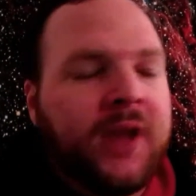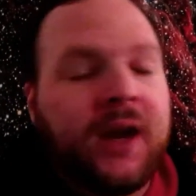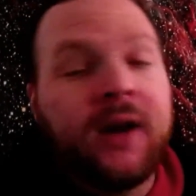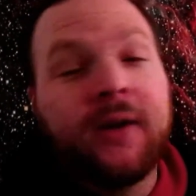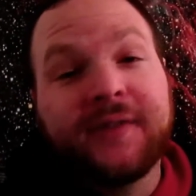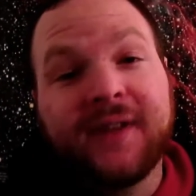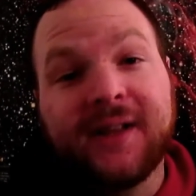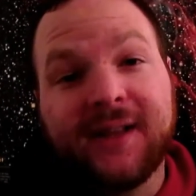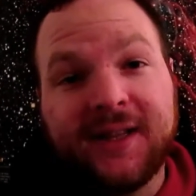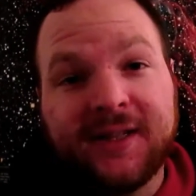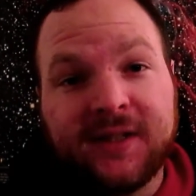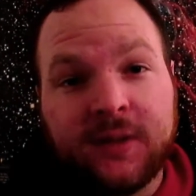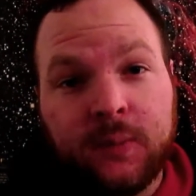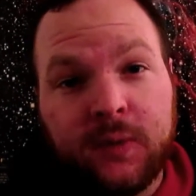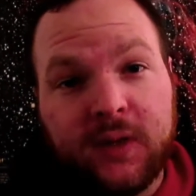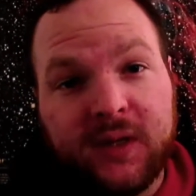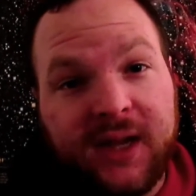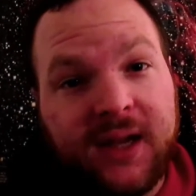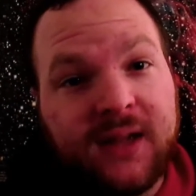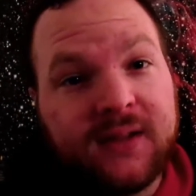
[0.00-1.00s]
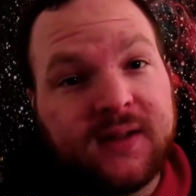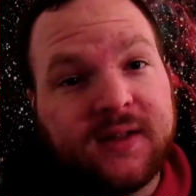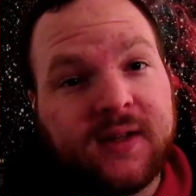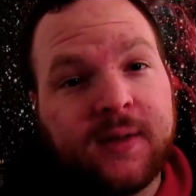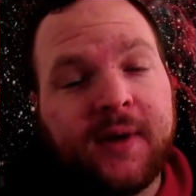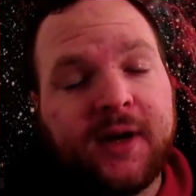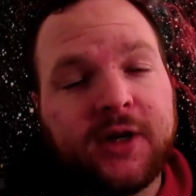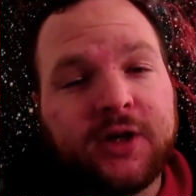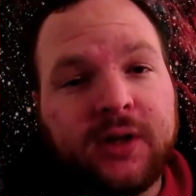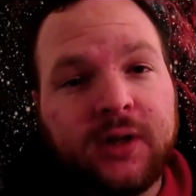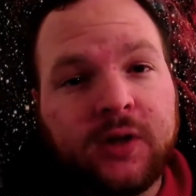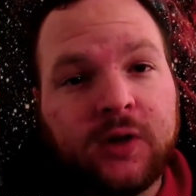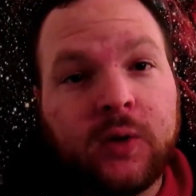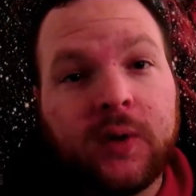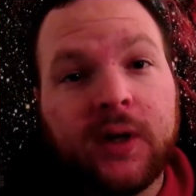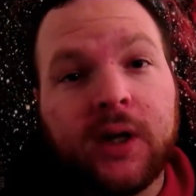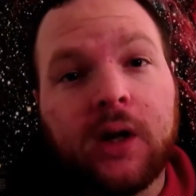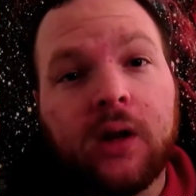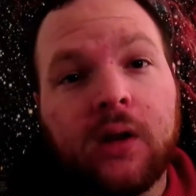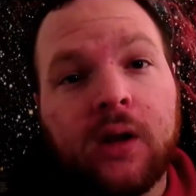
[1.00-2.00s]
I don't think that's going to be the case because I'm actually
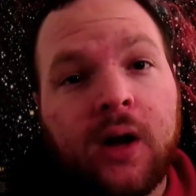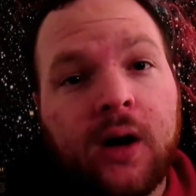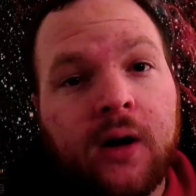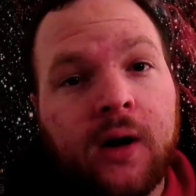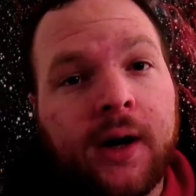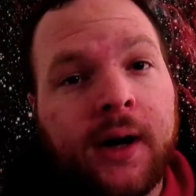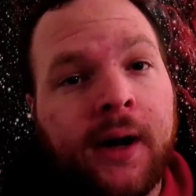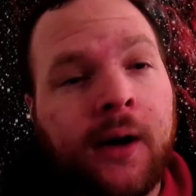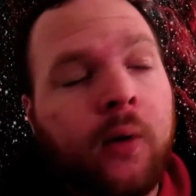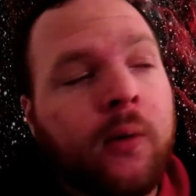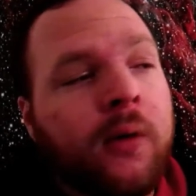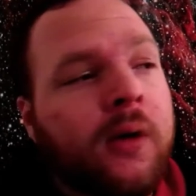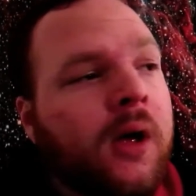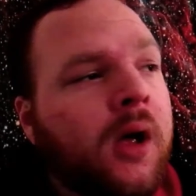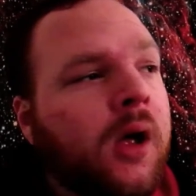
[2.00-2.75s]
enjoying it a lot right now.